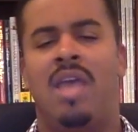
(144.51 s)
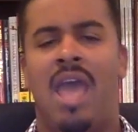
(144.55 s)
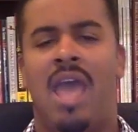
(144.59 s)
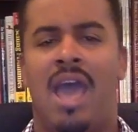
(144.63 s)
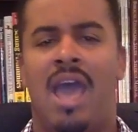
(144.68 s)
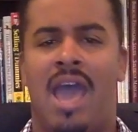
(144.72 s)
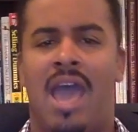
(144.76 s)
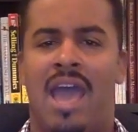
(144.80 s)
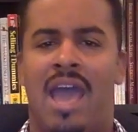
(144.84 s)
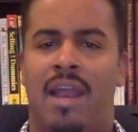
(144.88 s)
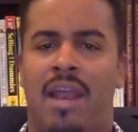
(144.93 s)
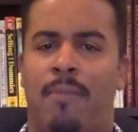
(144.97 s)

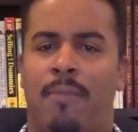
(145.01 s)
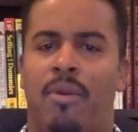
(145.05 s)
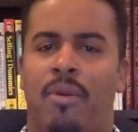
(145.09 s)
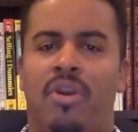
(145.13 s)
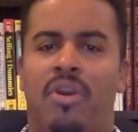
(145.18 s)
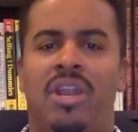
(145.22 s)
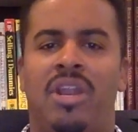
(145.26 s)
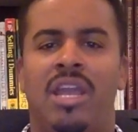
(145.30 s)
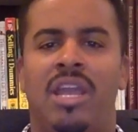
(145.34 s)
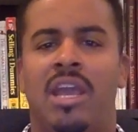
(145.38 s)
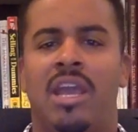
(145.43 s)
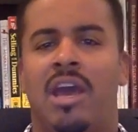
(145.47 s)
add a per
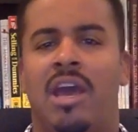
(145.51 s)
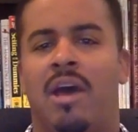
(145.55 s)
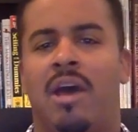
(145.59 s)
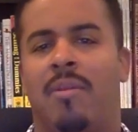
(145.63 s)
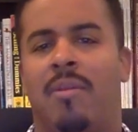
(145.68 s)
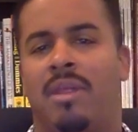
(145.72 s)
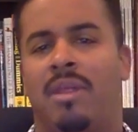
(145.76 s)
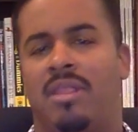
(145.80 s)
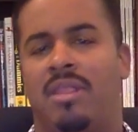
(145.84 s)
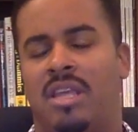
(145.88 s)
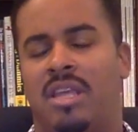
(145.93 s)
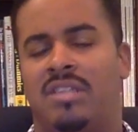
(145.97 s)
diem
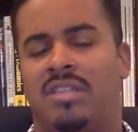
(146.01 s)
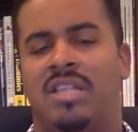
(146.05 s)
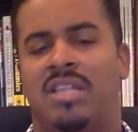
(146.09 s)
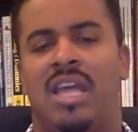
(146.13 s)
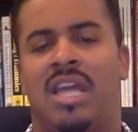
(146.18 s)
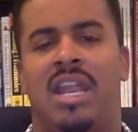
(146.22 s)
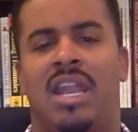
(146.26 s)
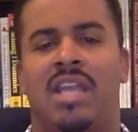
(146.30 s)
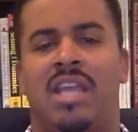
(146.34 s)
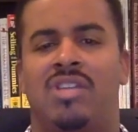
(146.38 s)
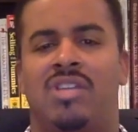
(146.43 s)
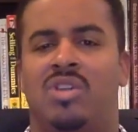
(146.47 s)
and things of
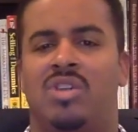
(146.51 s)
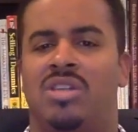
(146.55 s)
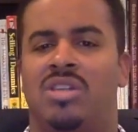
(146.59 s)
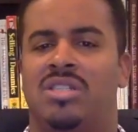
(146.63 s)
that nature.